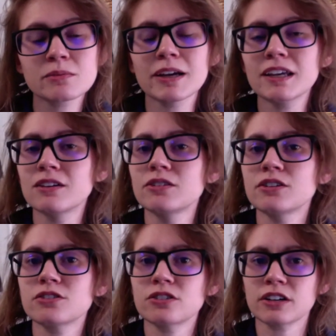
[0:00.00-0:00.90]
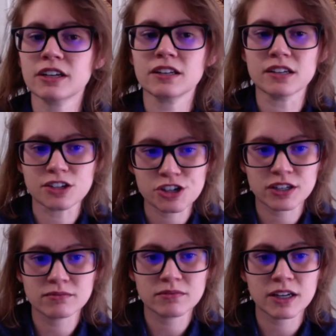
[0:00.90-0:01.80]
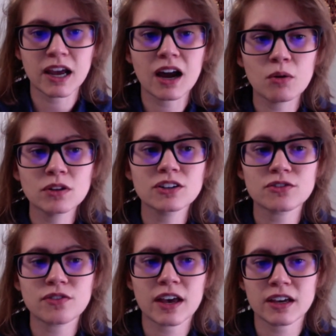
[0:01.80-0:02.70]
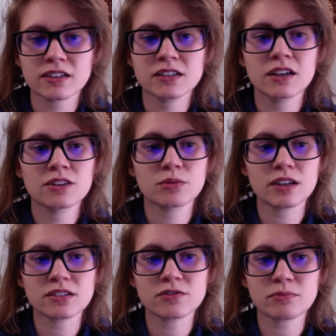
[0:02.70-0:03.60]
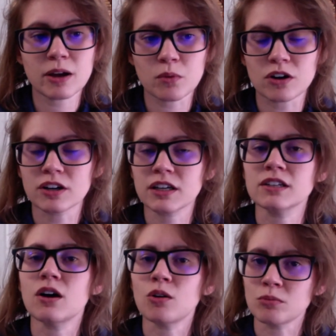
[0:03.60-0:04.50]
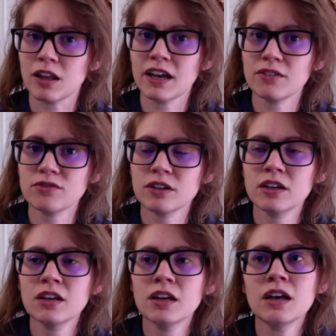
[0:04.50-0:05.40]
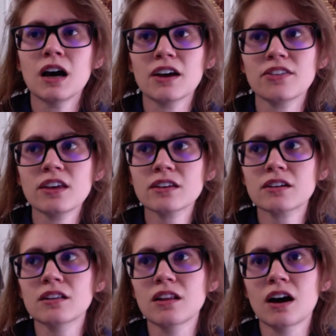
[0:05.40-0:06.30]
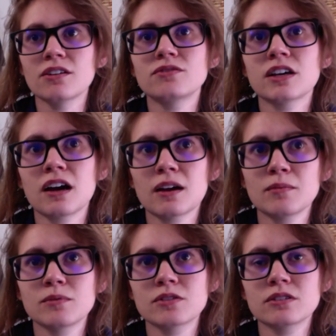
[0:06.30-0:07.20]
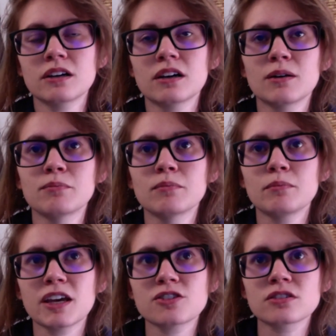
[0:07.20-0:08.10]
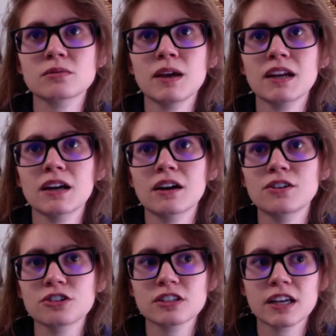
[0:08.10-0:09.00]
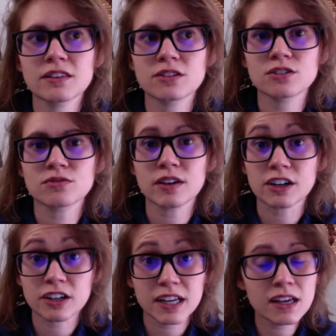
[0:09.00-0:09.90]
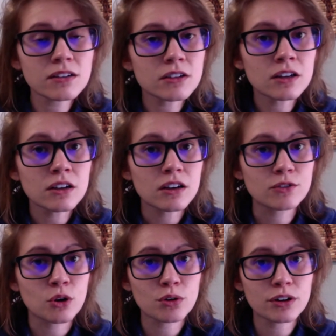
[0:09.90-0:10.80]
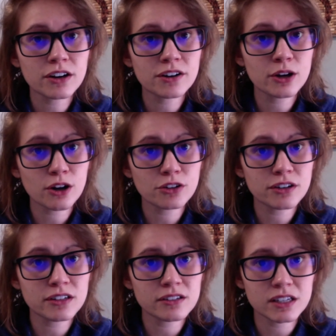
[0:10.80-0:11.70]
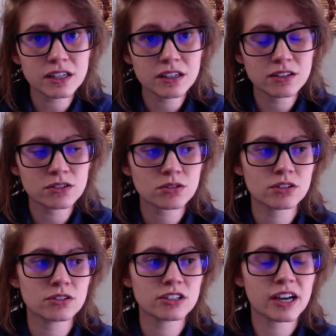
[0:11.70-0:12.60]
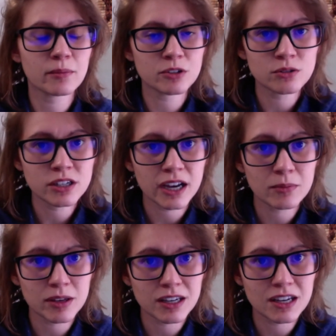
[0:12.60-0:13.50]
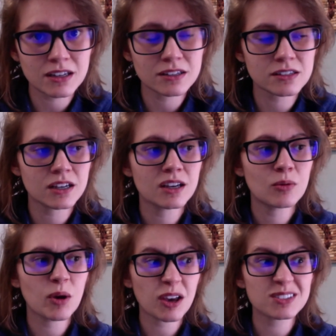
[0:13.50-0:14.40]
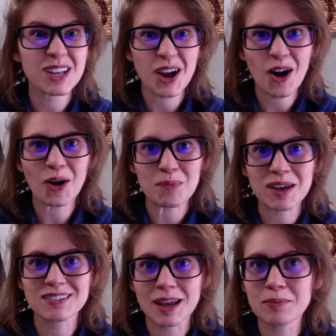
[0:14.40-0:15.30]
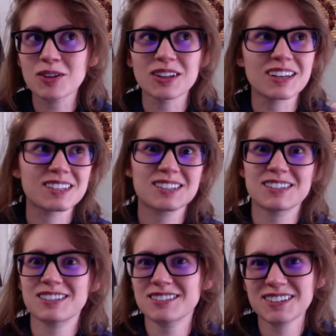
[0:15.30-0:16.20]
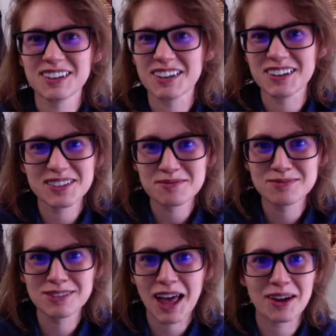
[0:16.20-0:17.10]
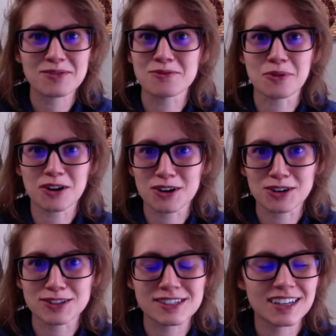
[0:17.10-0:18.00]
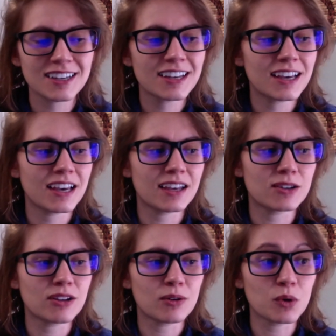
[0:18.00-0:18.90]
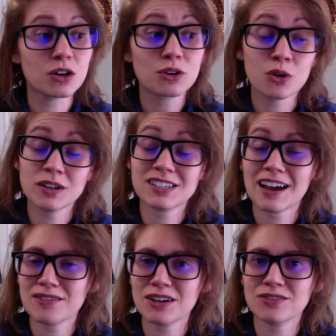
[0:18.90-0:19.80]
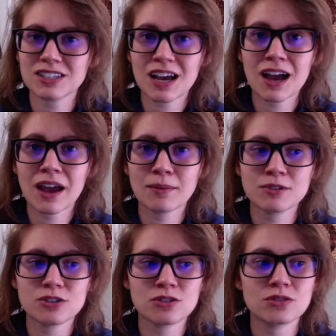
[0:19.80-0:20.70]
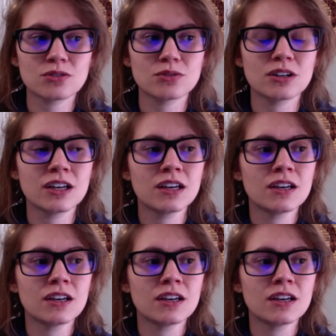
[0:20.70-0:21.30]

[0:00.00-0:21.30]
is my illness or condition, and how will it affect the rest of my work and home life? I think a lot of times patients may not understand the severity of coronary artery disease or type 2 diabetes because they are big, nebulous Latin words. And we don't always have enough time to